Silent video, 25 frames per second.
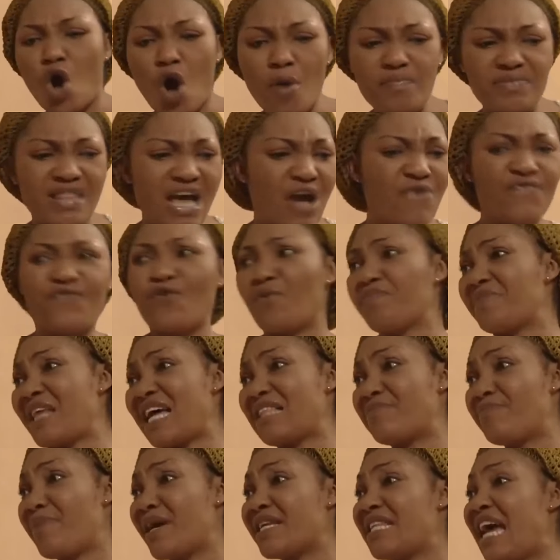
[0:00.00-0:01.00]
come down from
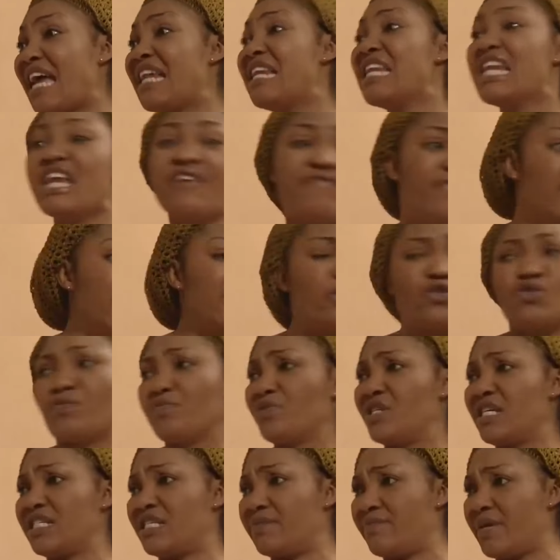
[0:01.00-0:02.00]
that bed and leave this
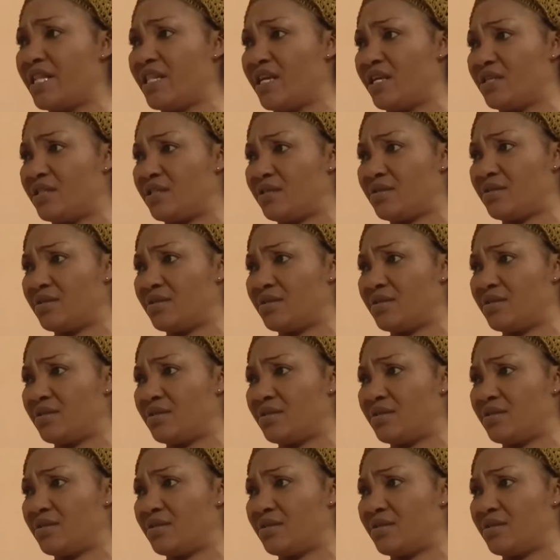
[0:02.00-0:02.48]
room this minute.